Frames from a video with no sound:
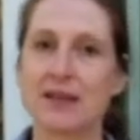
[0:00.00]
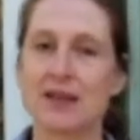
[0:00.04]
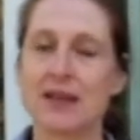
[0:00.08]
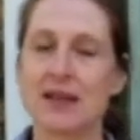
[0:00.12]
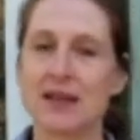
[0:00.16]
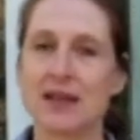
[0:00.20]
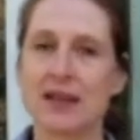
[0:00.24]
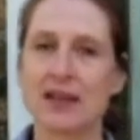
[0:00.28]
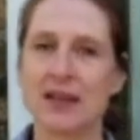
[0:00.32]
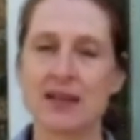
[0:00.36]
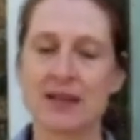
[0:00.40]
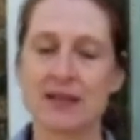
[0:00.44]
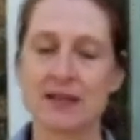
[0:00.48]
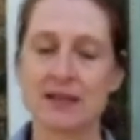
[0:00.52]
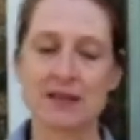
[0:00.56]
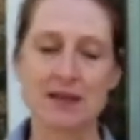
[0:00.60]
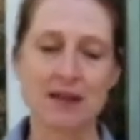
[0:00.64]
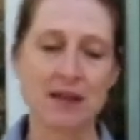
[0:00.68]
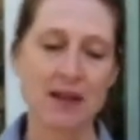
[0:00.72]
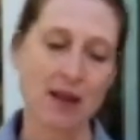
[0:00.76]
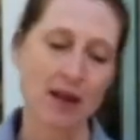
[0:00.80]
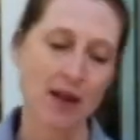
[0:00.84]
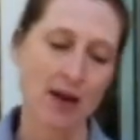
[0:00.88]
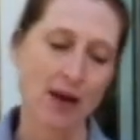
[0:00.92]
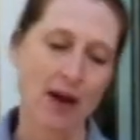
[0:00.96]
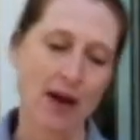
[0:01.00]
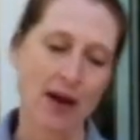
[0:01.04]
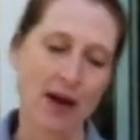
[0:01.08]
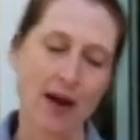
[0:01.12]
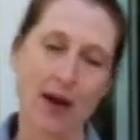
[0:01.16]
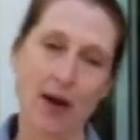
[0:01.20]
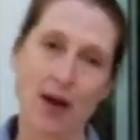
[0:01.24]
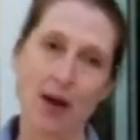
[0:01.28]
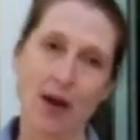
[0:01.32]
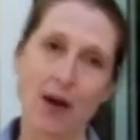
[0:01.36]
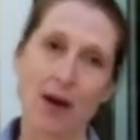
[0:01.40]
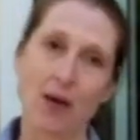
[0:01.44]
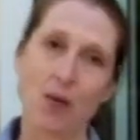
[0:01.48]
is
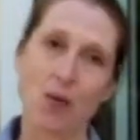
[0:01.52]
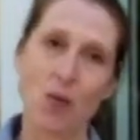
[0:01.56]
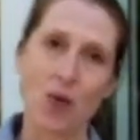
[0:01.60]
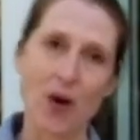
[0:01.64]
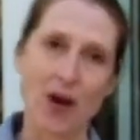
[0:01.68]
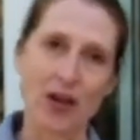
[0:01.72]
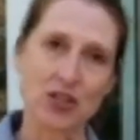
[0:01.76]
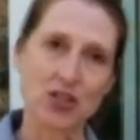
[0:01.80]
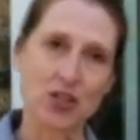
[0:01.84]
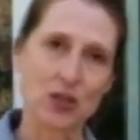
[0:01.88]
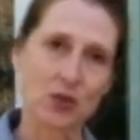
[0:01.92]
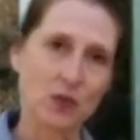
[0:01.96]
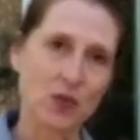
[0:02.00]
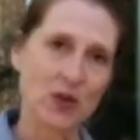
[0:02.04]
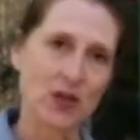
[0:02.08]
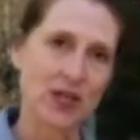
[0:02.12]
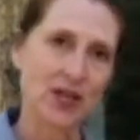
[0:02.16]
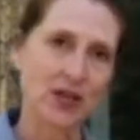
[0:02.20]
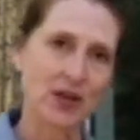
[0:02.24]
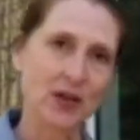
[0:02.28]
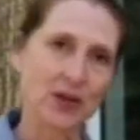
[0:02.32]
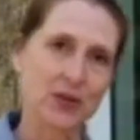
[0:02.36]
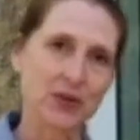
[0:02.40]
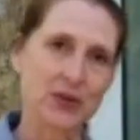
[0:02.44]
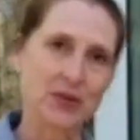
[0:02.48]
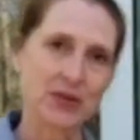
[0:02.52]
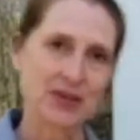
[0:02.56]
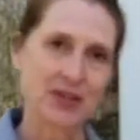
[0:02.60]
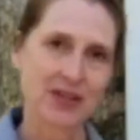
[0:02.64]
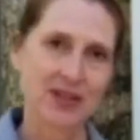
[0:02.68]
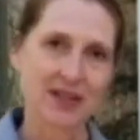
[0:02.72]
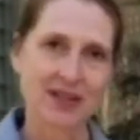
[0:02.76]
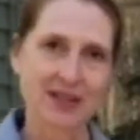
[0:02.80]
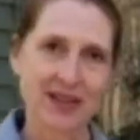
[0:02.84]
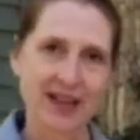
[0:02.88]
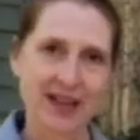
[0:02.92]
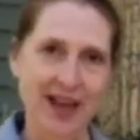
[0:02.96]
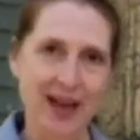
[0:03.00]
washing windows.
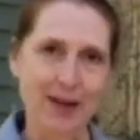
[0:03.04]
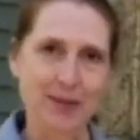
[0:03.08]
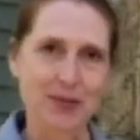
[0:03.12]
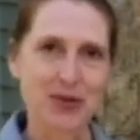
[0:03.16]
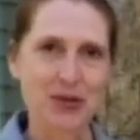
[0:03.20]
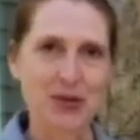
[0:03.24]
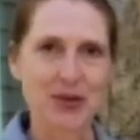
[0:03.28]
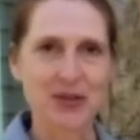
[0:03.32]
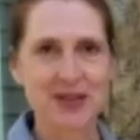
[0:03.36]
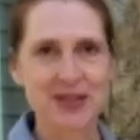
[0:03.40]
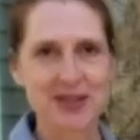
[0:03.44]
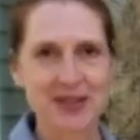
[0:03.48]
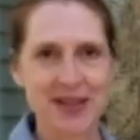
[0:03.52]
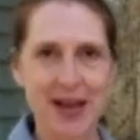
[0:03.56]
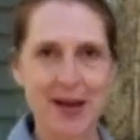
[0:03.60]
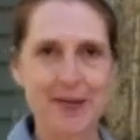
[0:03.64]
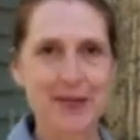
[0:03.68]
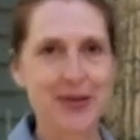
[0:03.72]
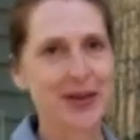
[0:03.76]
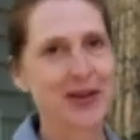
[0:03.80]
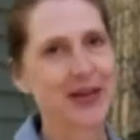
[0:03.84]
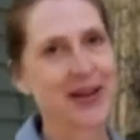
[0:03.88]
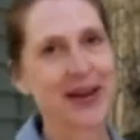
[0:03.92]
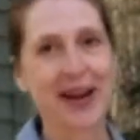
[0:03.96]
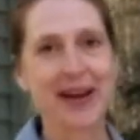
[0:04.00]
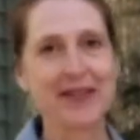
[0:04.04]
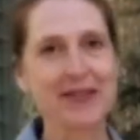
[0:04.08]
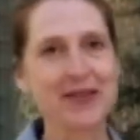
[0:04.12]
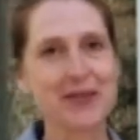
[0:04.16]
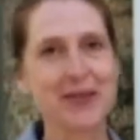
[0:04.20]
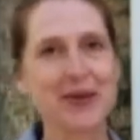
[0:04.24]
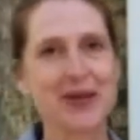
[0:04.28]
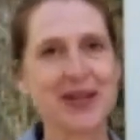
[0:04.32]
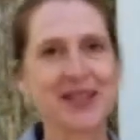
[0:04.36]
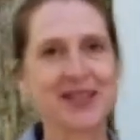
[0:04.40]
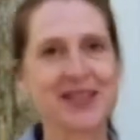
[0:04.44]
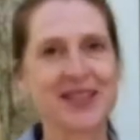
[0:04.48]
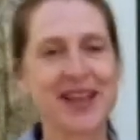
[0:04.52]
I'm sure this time of year
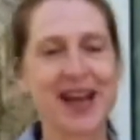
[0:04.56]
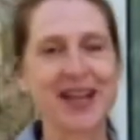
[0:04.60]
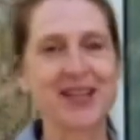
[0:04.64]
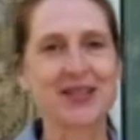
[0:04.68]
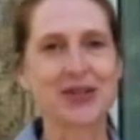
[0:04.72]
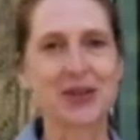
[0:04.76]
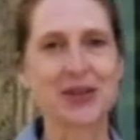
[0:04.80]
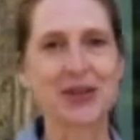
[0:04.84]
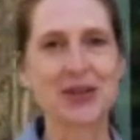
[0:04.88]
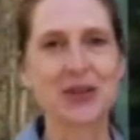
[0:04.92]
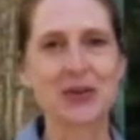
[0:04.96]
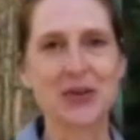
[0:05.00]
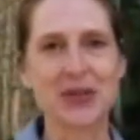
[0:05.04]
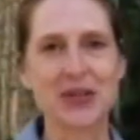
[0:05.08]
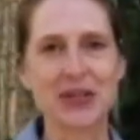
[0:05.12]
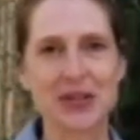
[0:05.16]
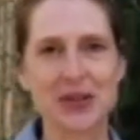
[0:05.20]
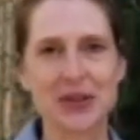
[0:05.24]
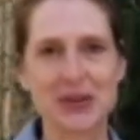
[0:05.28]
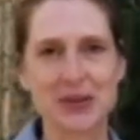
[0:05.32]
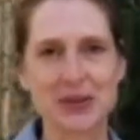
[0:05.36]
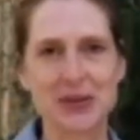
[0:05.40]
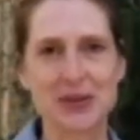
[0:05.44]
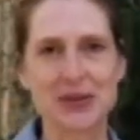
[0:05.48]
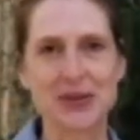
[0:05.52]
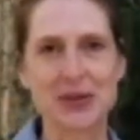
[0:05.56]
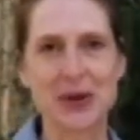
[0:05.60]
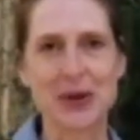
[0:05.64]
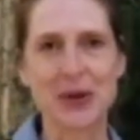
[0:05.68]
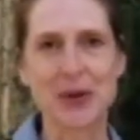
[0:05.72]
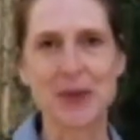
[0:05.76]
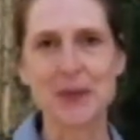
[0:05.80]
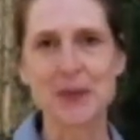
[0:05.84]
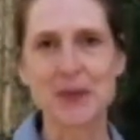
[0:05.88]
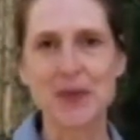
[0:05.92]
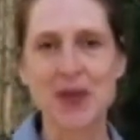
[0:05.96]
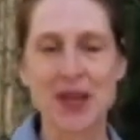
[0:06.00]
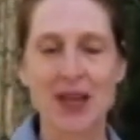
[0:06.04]
everybody's got dirty windows,
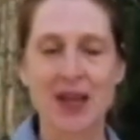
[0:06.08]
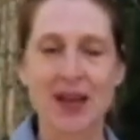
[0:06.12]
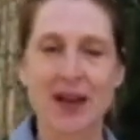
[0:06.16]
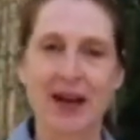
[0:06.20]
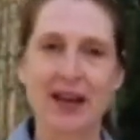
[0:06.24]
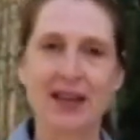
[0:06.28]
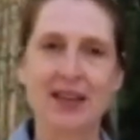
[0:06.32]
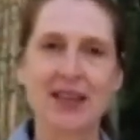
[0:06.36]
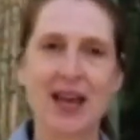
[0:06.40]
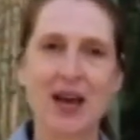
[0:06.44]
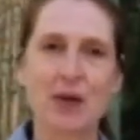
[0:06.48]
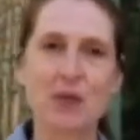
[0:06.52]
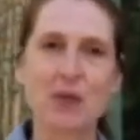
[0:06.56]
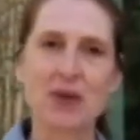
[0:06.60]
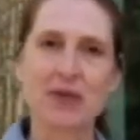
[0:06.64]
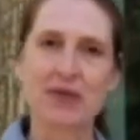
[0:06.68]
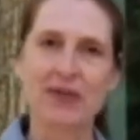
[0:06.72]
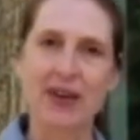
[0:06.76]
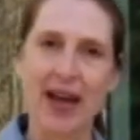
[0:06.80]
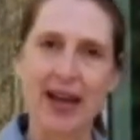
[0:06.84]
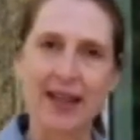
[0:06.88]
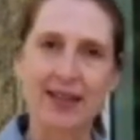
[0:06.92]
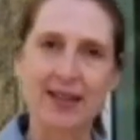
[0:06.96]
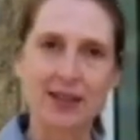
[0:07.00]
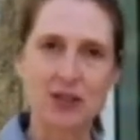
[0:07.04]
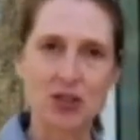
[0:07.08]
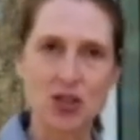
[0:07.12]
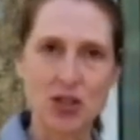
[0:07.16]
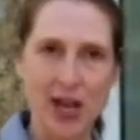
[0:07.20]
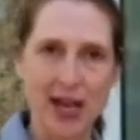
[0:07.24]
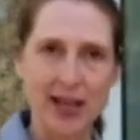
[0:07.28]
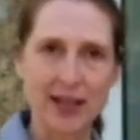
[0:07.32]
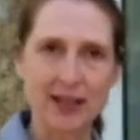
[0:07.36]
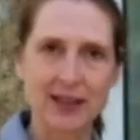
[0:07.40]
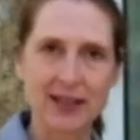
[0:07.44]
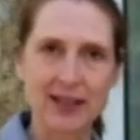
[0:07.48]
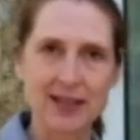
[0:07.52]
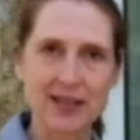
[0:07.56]
so again we've got the
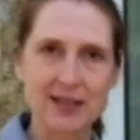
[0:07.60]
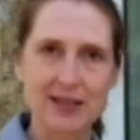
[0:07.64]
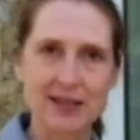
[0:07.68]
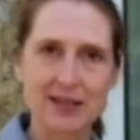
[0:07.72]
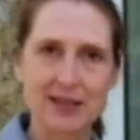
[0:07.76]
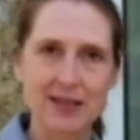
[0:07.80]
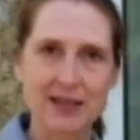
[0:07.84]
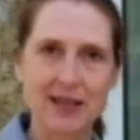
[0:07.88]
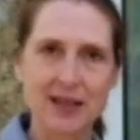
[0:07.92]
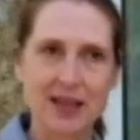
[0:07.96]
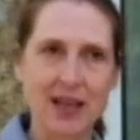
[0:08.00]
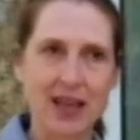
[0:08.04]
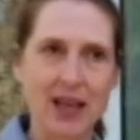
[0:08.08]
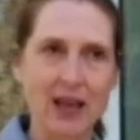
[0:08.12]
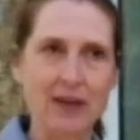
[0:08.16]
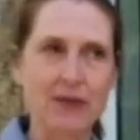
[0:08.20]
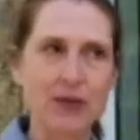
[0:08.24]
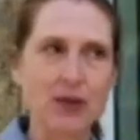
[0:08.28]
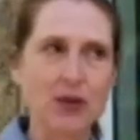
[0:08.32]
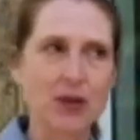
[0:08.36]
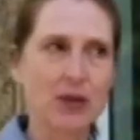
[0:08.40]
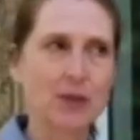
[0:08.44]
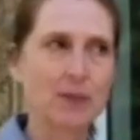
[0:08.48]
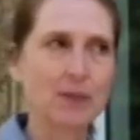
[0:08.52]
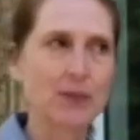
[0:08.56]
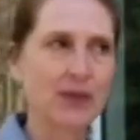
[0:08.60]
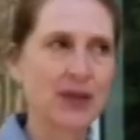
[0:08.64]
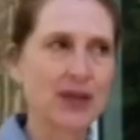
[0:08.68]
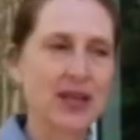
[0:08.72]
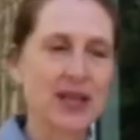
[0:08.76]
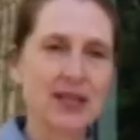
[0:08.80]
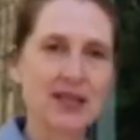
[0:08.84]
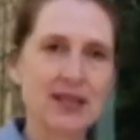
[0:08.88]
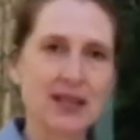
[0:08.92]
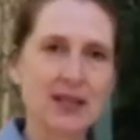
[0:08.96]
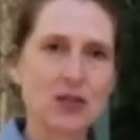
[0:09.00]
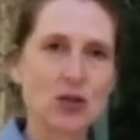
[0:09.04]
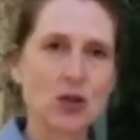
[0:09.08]
checklist. If you could
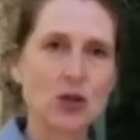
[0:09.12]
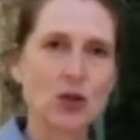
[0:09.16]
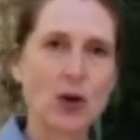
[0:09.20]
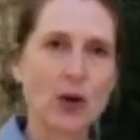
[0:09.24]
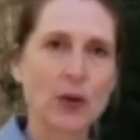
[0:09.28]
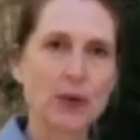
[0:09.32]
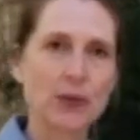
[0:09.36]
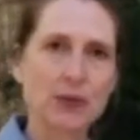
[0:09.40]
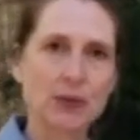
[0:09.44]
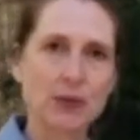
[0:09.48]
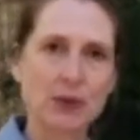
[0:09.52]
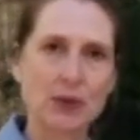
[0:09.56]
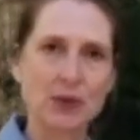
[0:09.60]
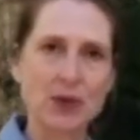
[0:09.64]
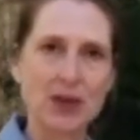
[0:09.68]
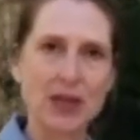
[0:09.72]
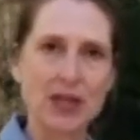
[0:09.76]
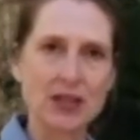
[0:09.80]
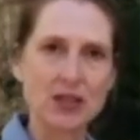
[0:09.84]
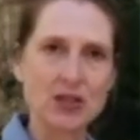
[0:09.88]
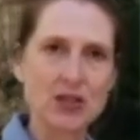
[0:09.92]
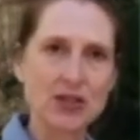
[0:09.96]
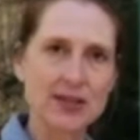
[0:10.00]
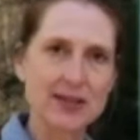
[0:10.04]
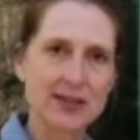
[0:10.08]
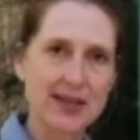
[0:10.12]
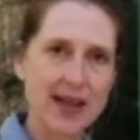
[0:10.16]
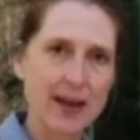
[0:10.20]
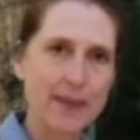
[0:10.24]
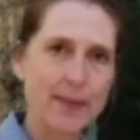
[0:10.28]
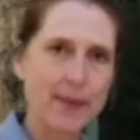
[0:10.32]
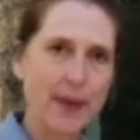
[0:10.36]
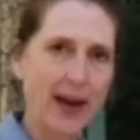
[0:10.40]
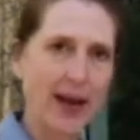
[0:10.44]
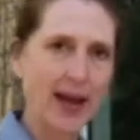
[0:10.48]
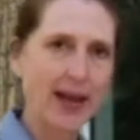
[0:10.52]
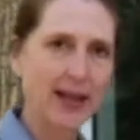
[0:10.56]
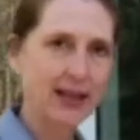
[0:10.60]
please, as you go through each
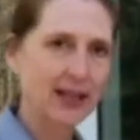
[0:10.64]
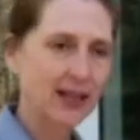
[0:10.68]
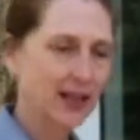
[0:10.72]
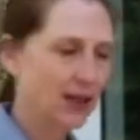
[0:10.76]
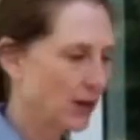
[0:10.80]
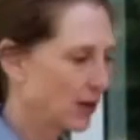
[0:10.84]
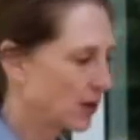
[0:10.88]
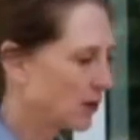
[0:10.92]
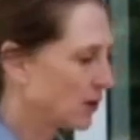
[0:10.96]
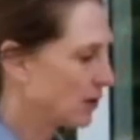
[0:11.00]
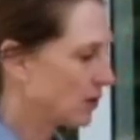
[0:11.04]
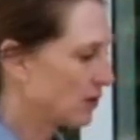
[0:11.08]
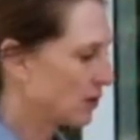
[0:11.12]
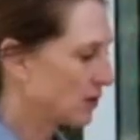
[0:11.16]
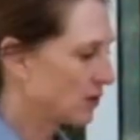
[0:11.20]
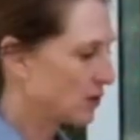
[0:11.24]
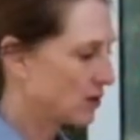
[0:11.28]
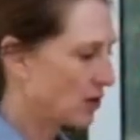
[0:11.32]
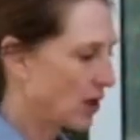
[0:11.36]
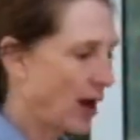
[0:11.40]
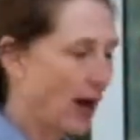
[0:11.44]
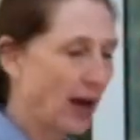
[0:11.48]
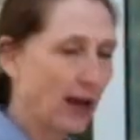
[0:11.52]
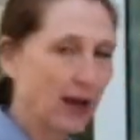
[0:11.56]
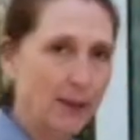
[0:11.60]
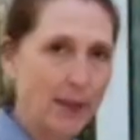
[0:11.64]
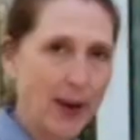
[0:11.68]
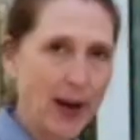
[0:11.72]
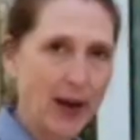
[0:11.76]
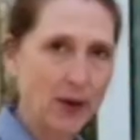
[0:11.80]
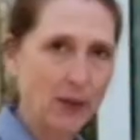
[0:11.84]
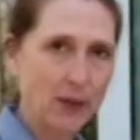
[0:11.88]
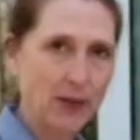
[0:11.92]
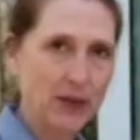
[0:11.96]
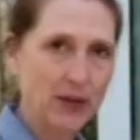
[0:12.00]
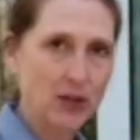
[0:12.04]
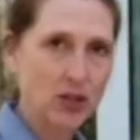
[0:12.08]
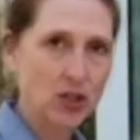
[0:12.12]
step on here, talk about
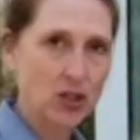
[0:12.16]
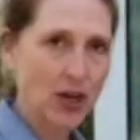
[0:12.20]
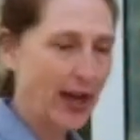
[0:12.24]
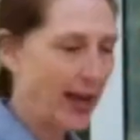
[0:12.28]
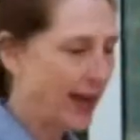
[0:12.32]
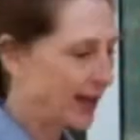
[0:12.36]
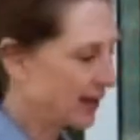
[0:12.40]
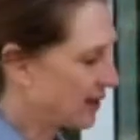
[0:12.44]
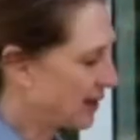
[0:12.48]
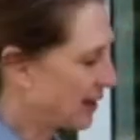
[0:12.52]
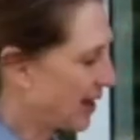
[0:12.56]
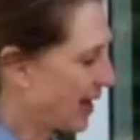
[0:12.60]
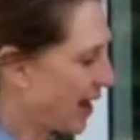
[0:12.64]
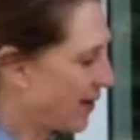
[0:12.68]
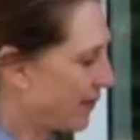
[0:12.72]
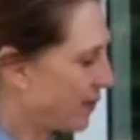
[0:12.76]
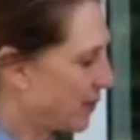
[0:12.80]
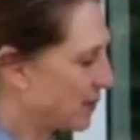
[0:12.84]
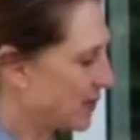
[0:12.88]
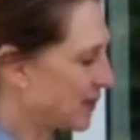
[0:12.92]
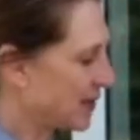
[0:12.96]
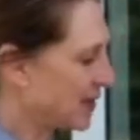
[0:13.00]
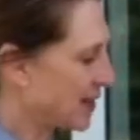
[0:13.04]
it with your child and have them